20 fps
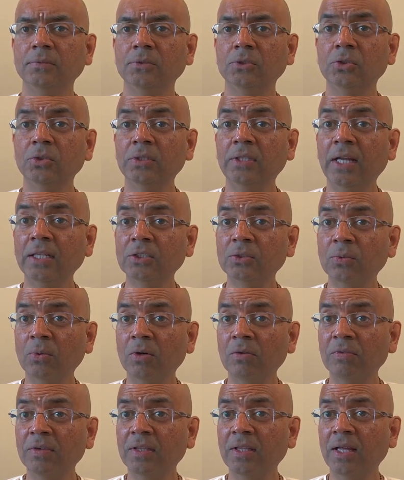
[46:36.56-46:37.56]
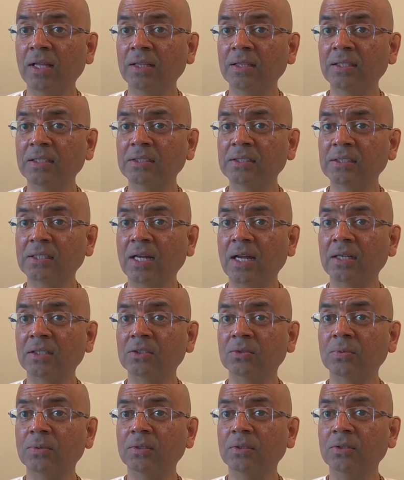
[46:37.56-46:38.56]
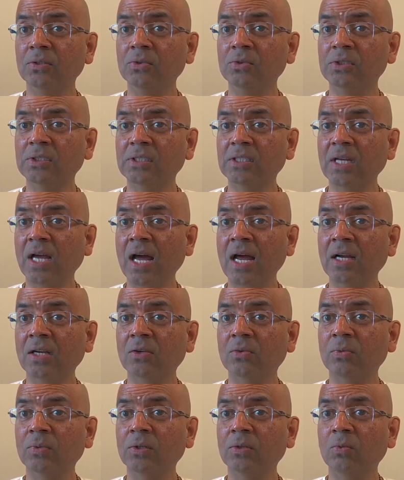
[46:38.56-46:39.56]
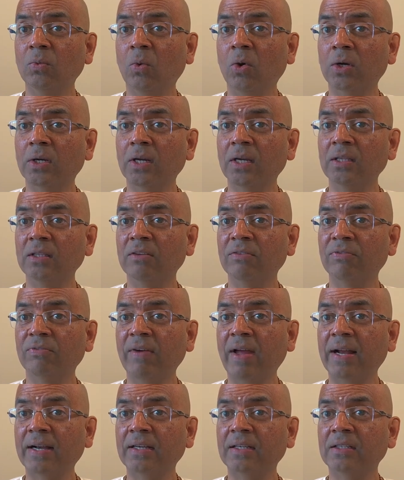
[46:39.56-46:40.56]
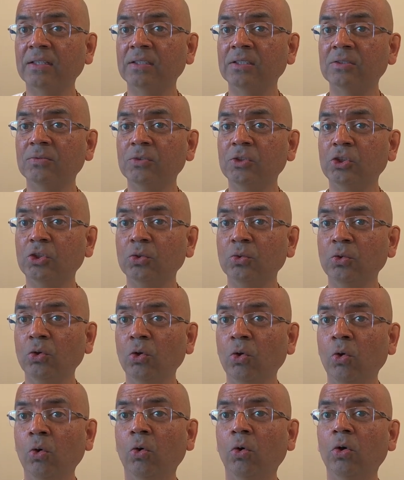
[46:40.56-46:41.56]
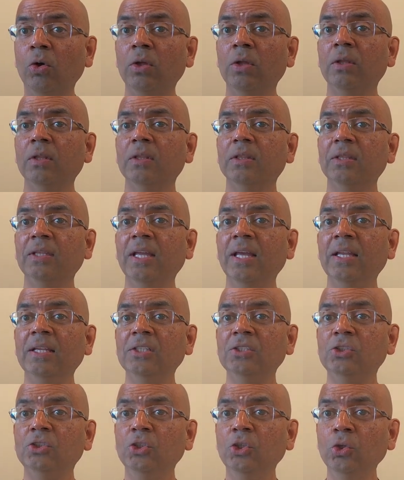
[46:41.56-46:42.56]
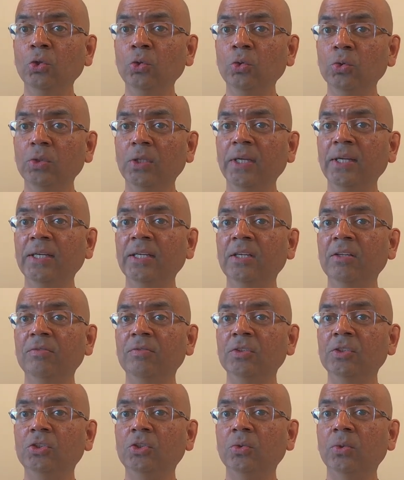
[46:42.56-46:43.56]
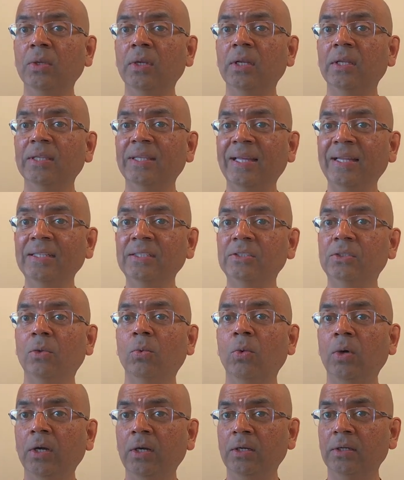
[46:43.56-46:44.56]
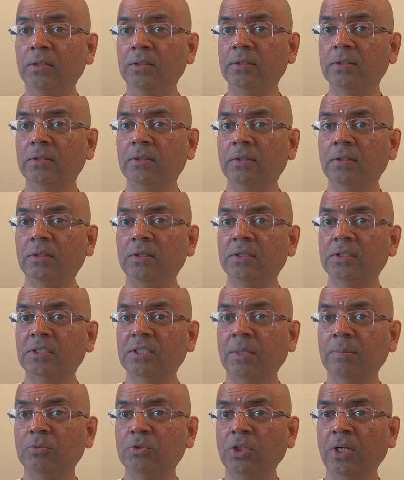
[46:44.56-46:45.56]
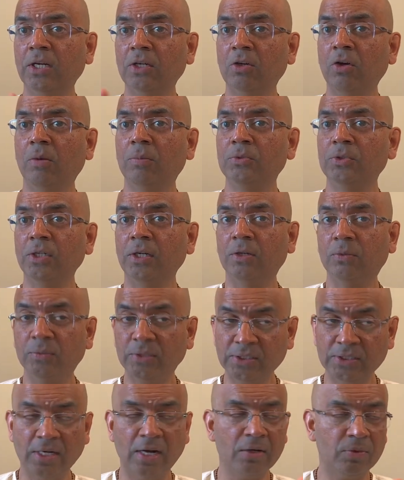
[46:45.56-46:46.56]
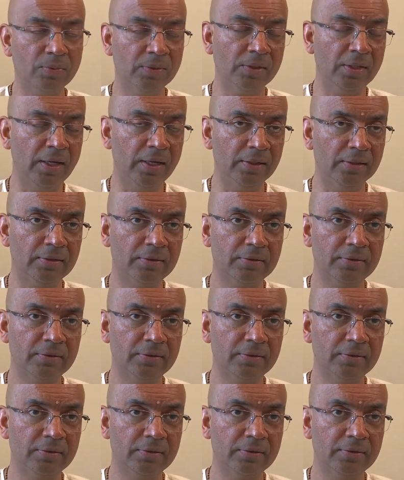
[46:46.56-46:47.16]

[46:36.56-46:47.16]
So that's what Vedanta starts with. You start with what are the factors which you know. There is you, the individual, there is the world. Subject, object. We start with that.